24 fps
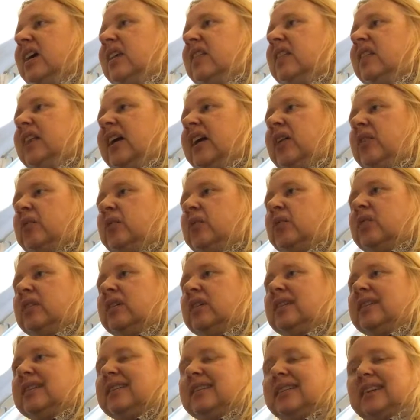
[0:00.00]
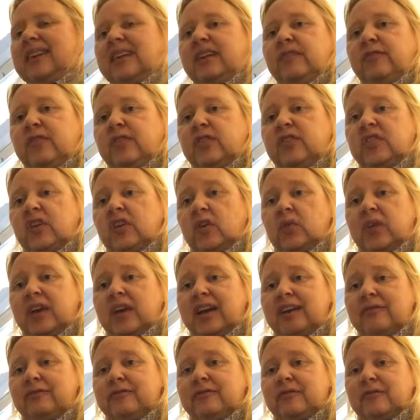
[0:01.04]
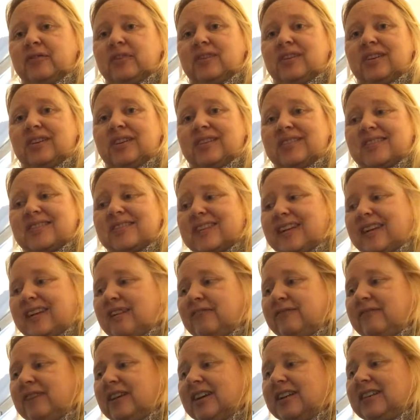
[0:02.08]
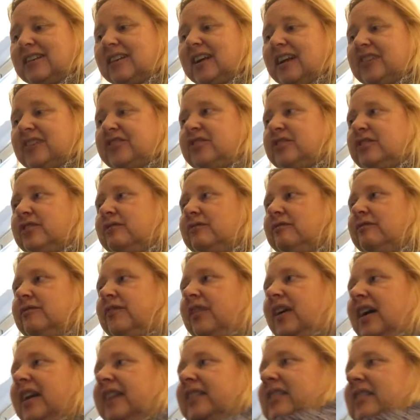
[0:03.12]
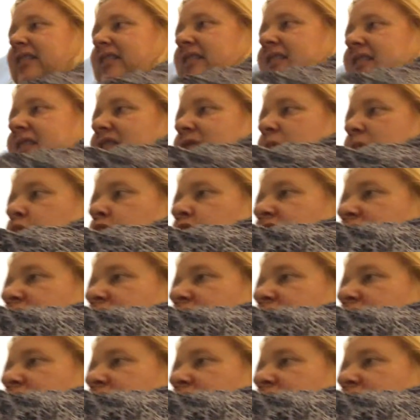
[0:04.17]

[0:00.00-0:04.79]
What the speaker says: Now, if you don't have a scarf like that, you can find some